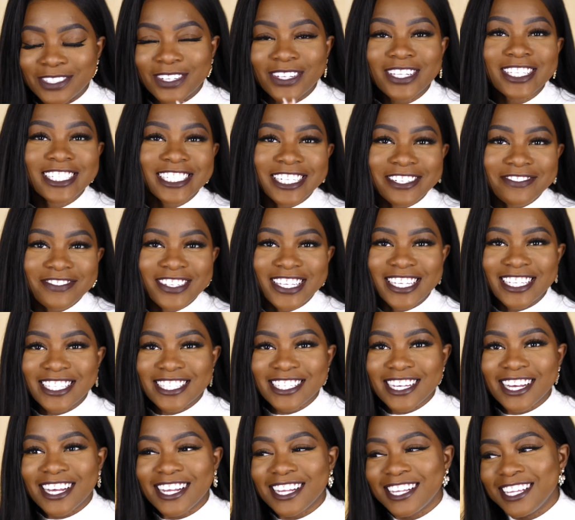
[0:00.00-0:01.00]
Dolce
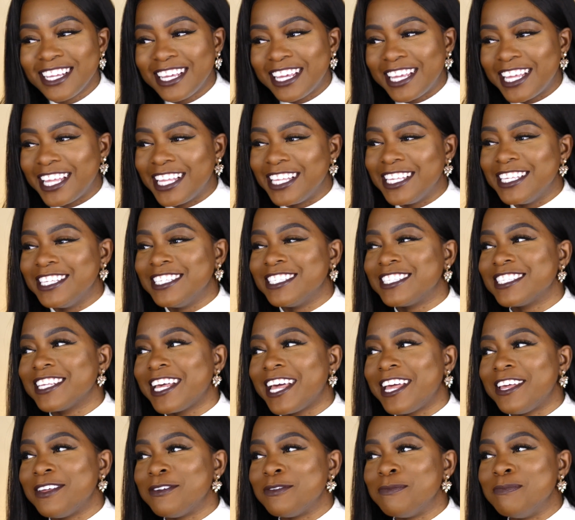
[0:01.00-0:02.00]
Vita is
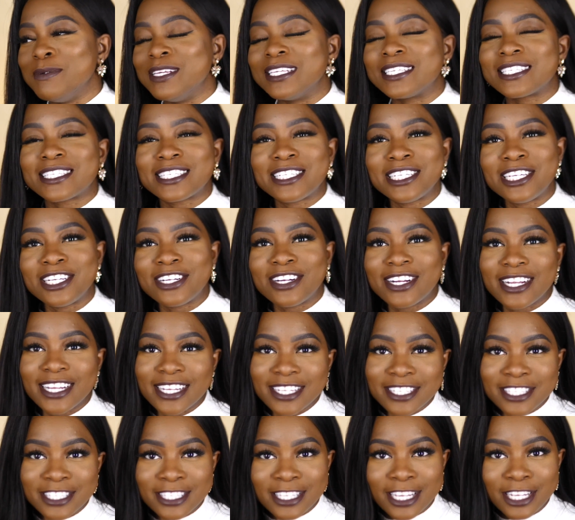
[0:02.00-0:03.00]
a
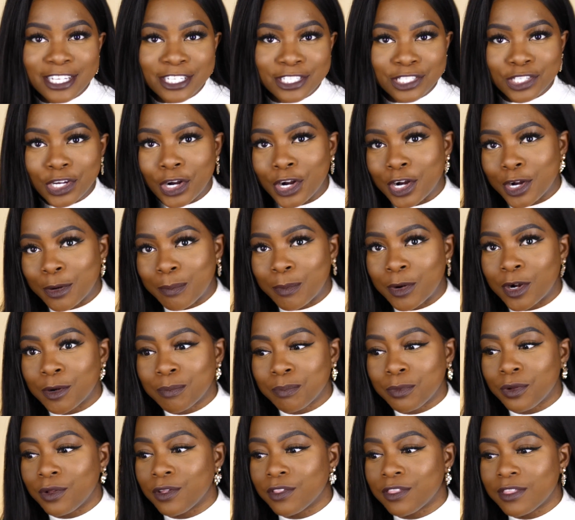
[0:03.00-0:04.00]
mysterious dark
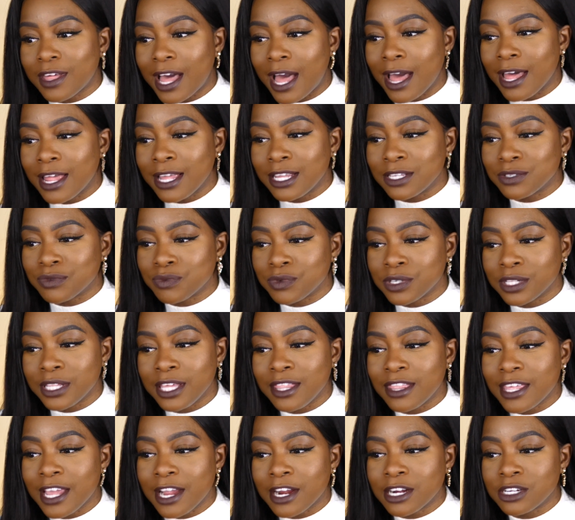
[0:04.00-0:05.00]
purple that is
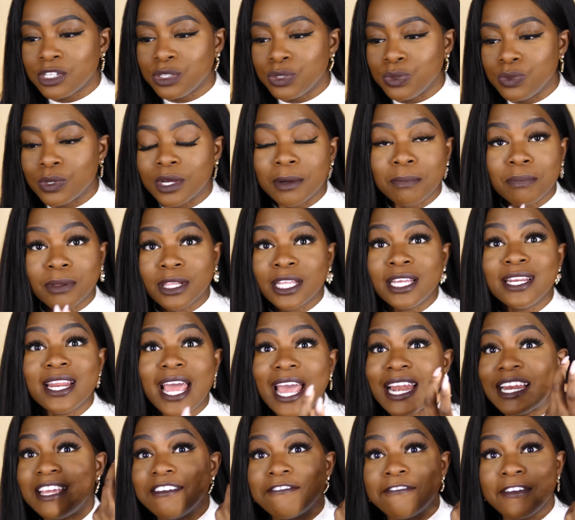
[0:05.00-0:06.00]
really there to complete
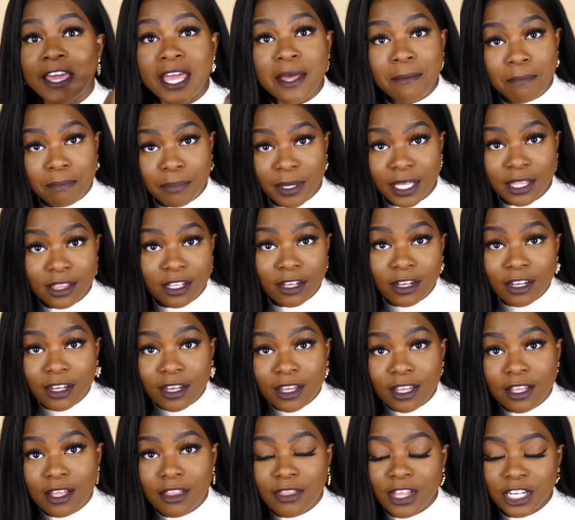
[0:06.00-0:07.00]
any vampy
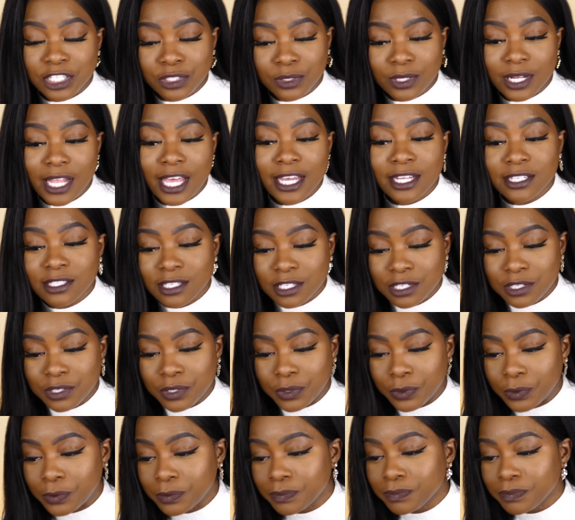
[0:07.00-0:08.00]
look that you'd like to do.